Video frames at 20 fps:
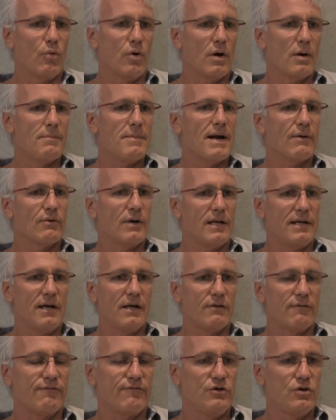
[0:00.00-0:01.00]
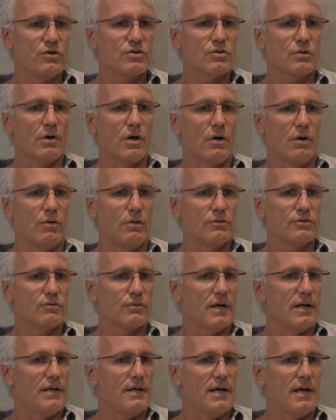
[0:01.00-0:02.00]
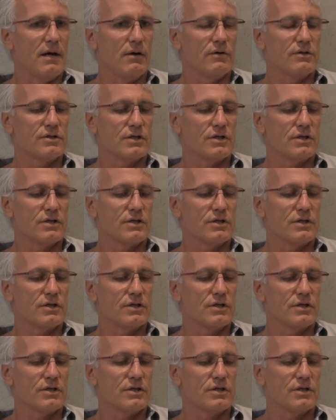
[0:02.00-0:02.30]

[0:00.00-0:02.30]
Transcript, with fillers: where I'm at right the future holds right now.